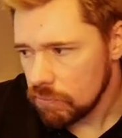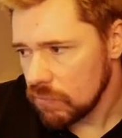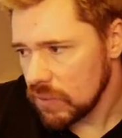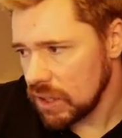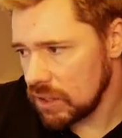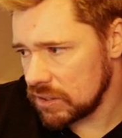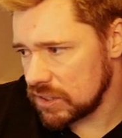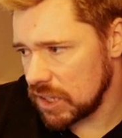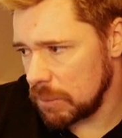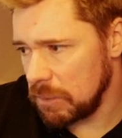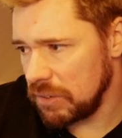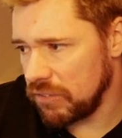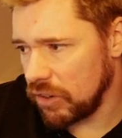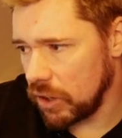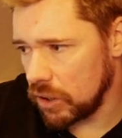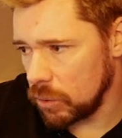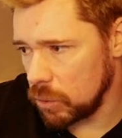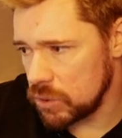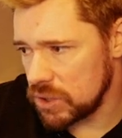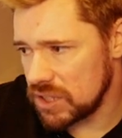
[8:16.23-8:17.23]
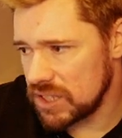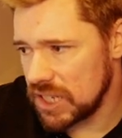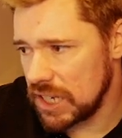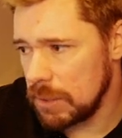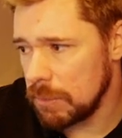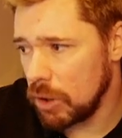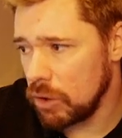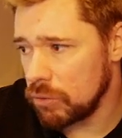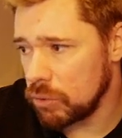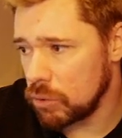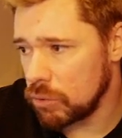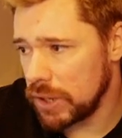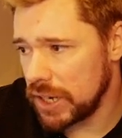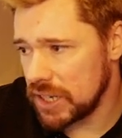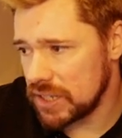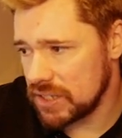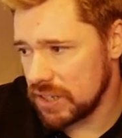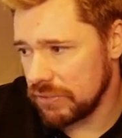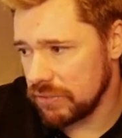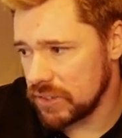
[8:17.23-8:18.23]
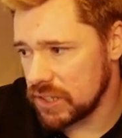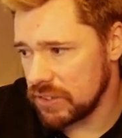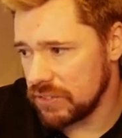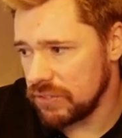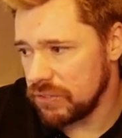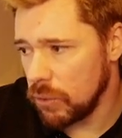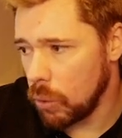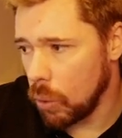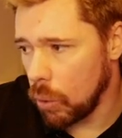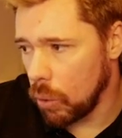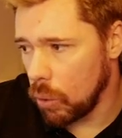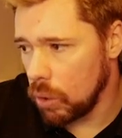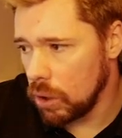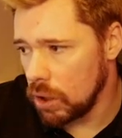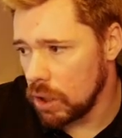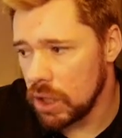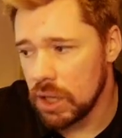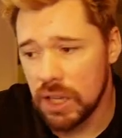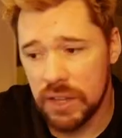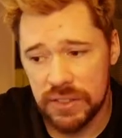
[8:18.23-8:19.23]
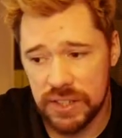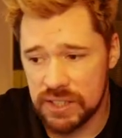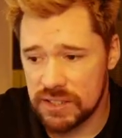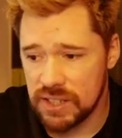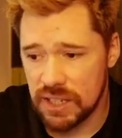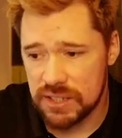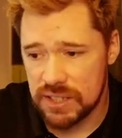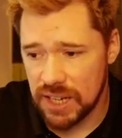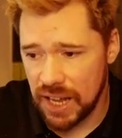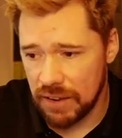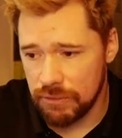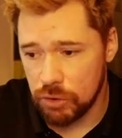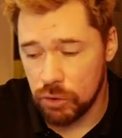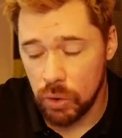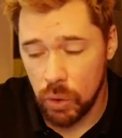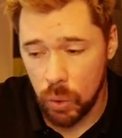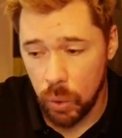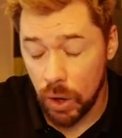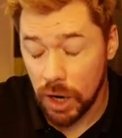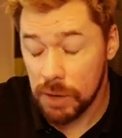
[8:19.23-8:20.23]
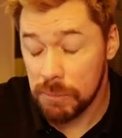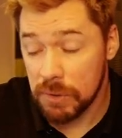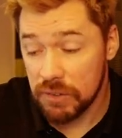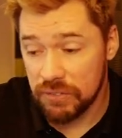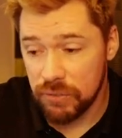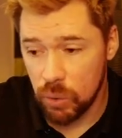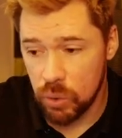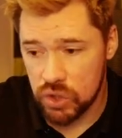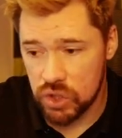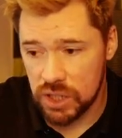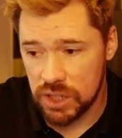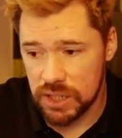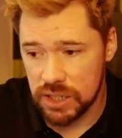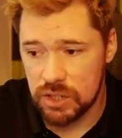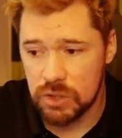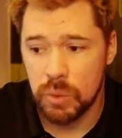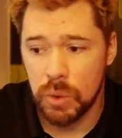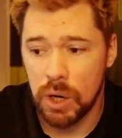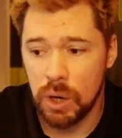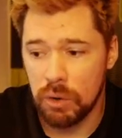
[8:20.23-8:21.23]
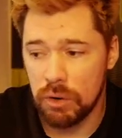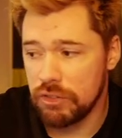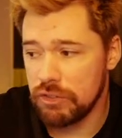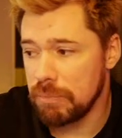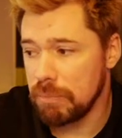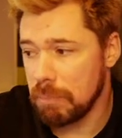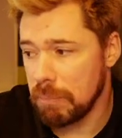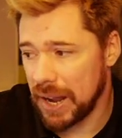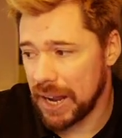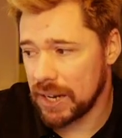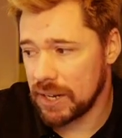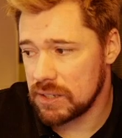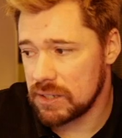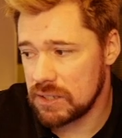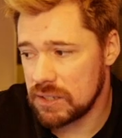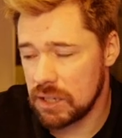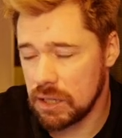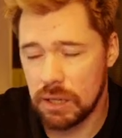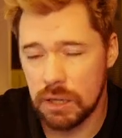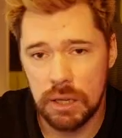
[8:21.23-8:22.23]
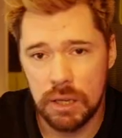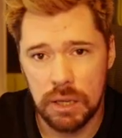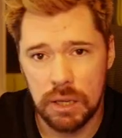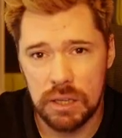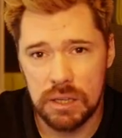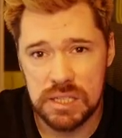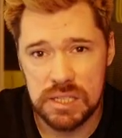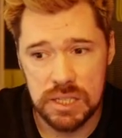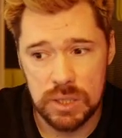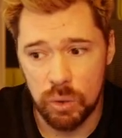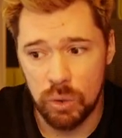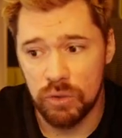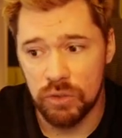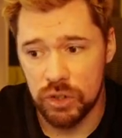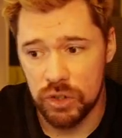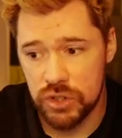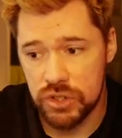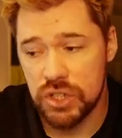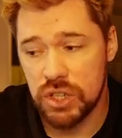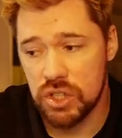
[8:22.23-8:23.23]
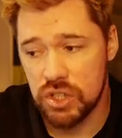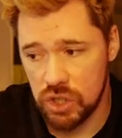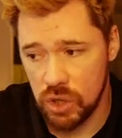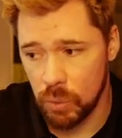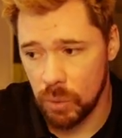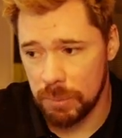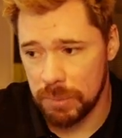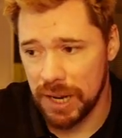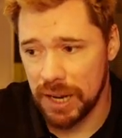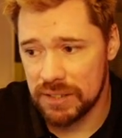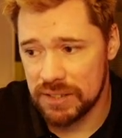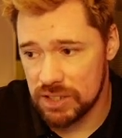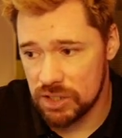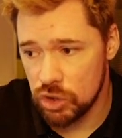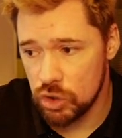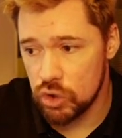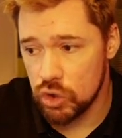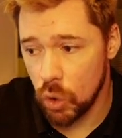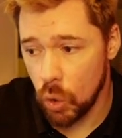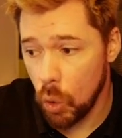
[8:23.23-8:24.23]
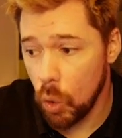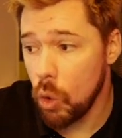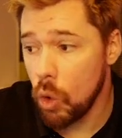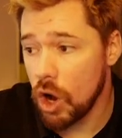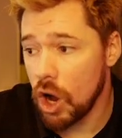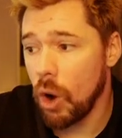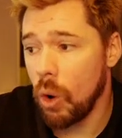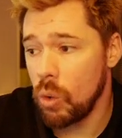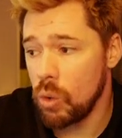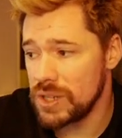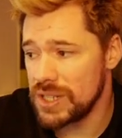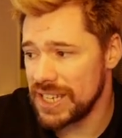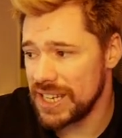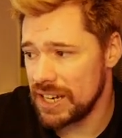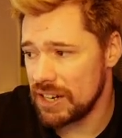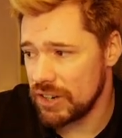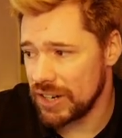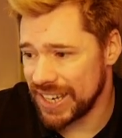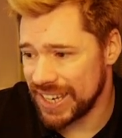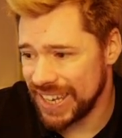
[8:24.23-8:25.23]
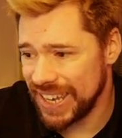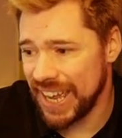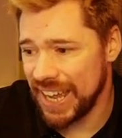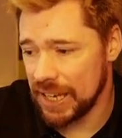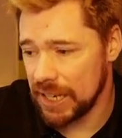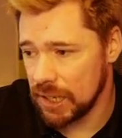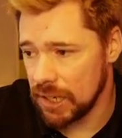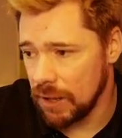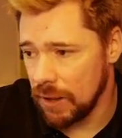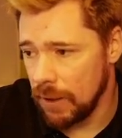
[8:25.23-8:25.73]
semi-finals, team overall rating 74. This doesn't have a requirement, fortunately, as well, of max silvers. So we'll be able to use all golds here again,